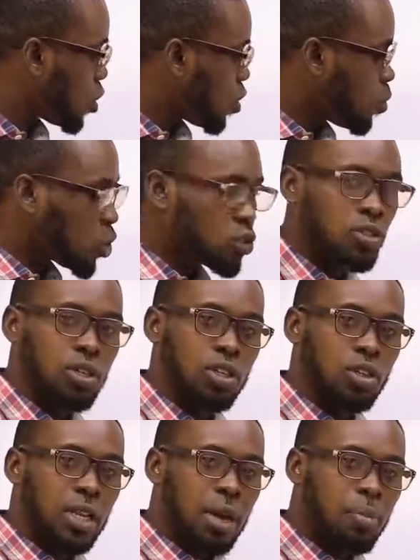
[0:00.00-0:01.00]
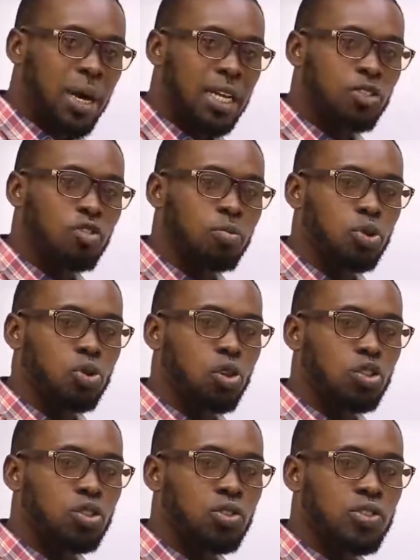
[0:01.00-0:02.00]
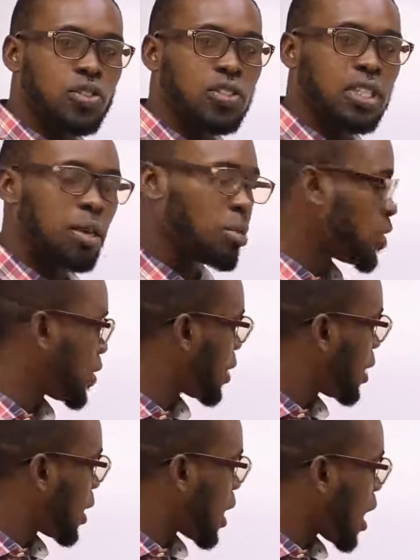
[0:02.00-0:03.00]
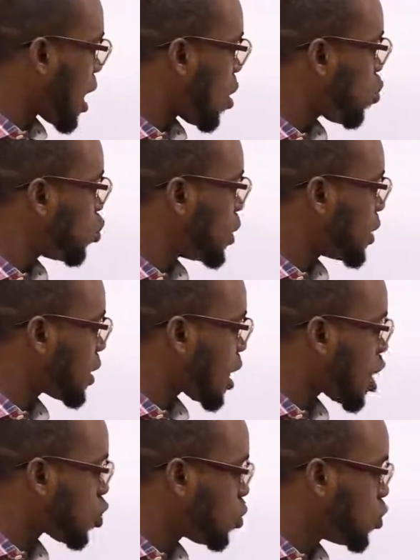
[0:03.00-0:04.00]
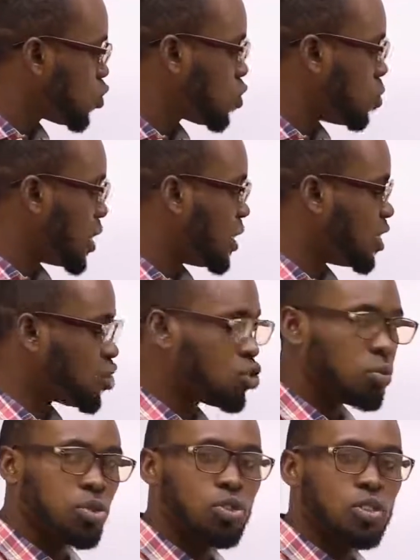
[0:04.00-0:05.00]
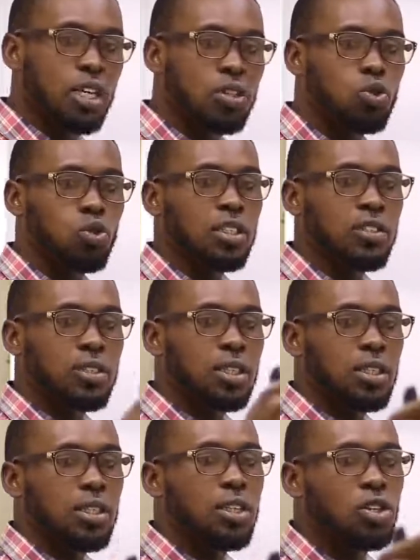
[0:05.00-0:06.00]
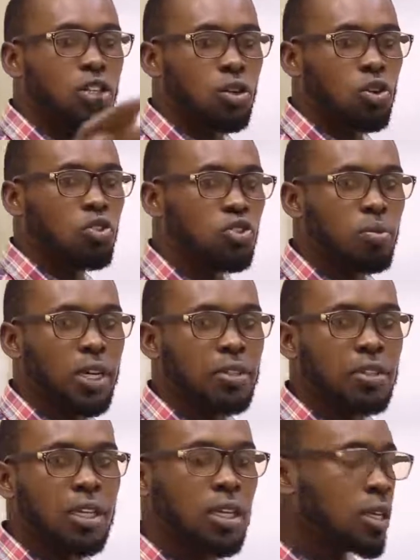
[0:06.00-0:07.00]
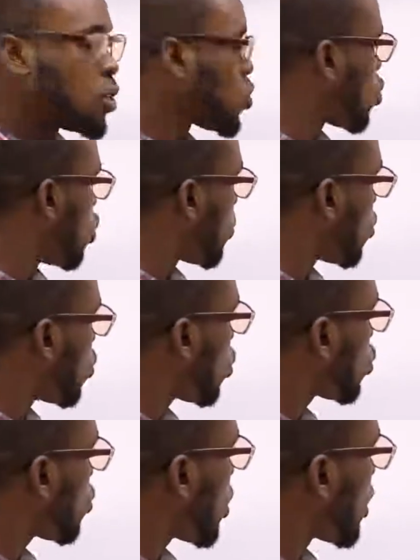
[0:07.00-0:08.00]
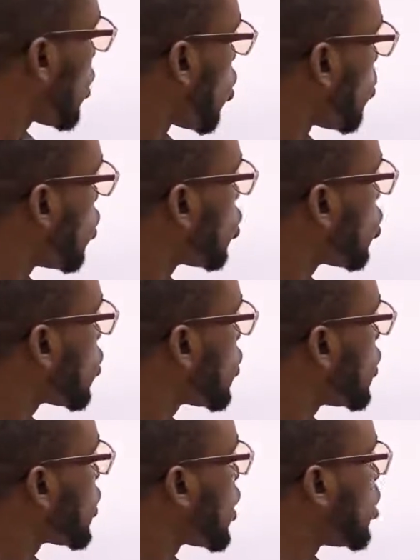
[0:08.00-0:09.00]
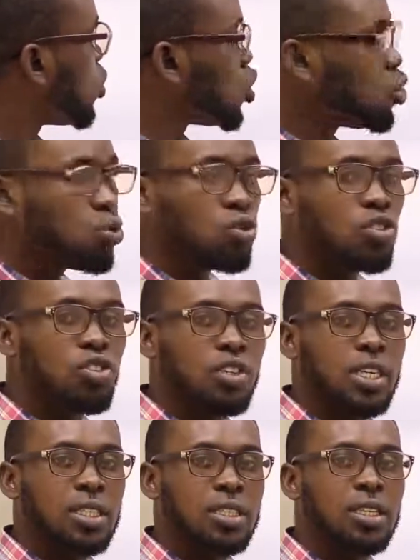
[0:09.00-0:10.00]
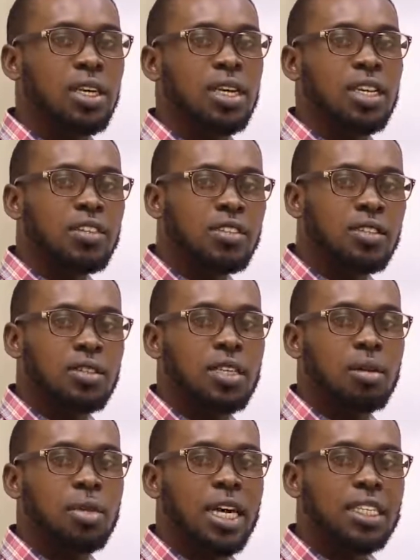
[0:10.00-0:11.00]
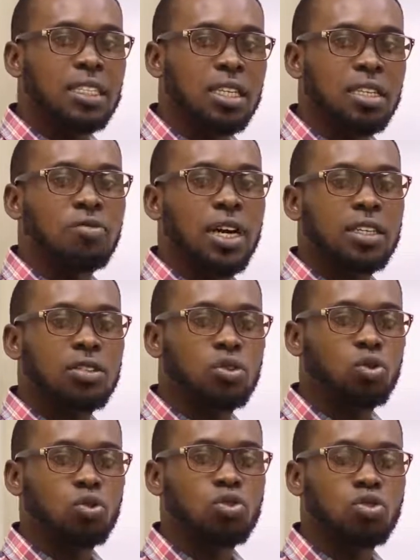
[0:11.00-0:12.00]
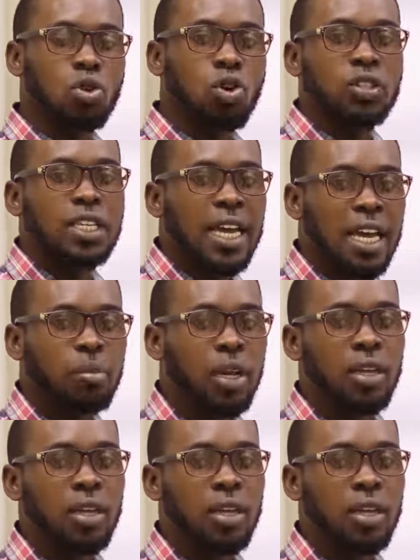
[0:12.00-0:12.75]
But the other part of production system is how would this output be distributed to the consumers. So your production and operation system should create a system that delivers goods on time